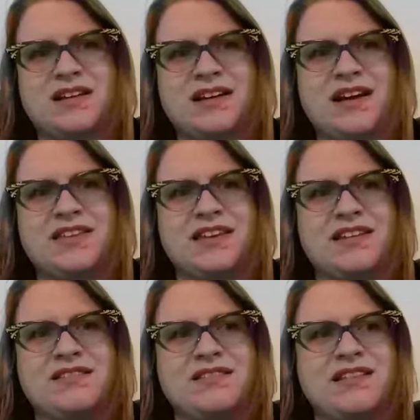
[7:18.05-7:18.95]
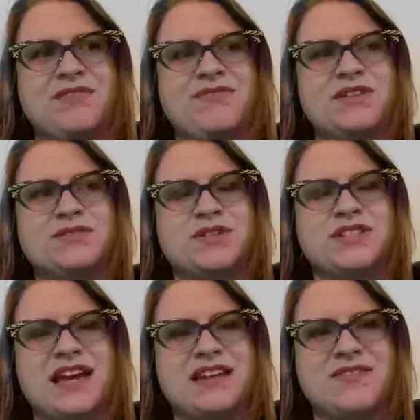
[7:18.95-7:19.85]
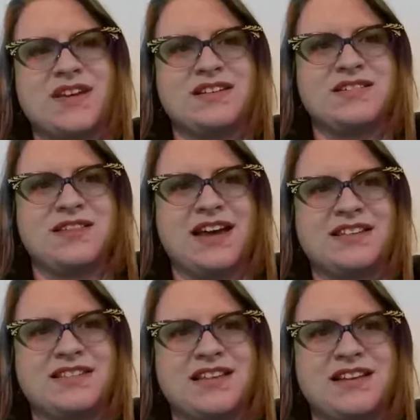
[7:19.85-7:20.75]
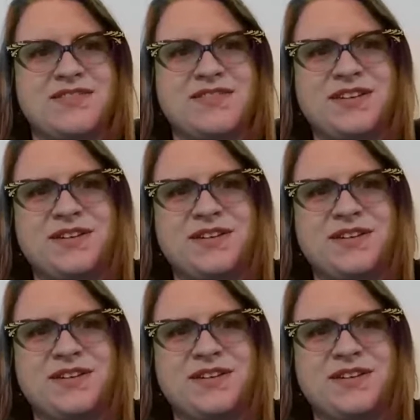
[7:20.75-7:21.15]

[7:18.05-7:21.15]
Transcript: I think it feels more satisfying to do that instead of